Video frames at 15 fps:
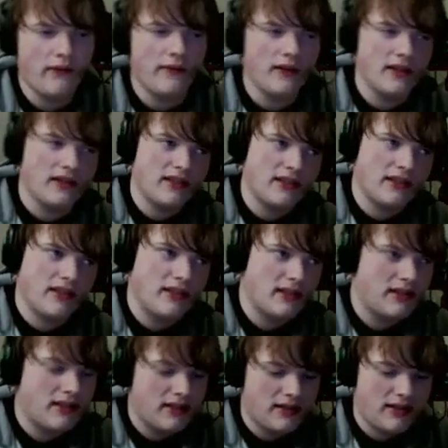on the
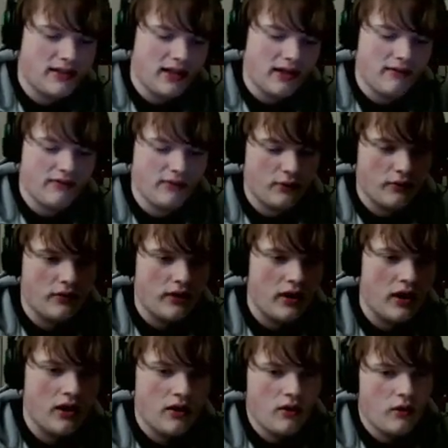second floor
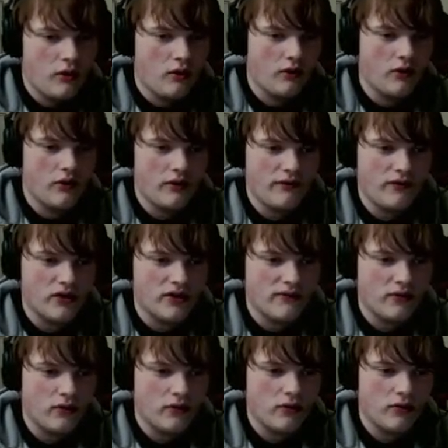or the first
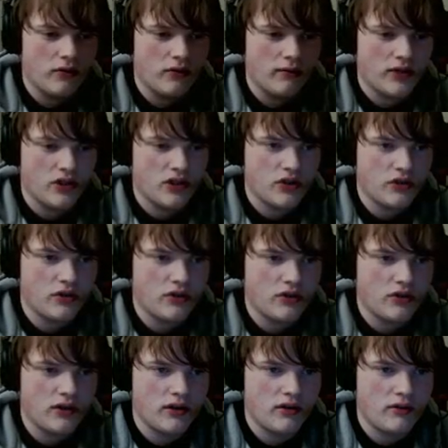floor. I'm not sure.
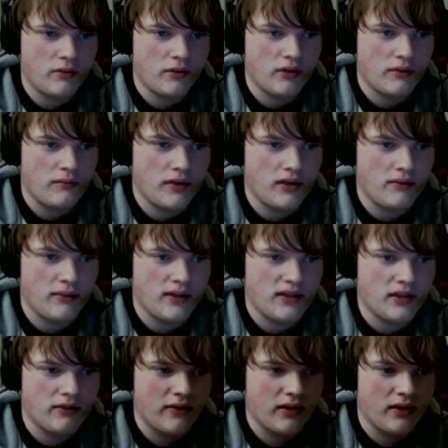I couldn't really make
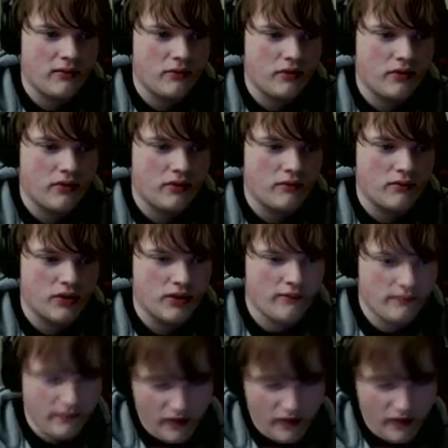myself out anymore. Oh shit!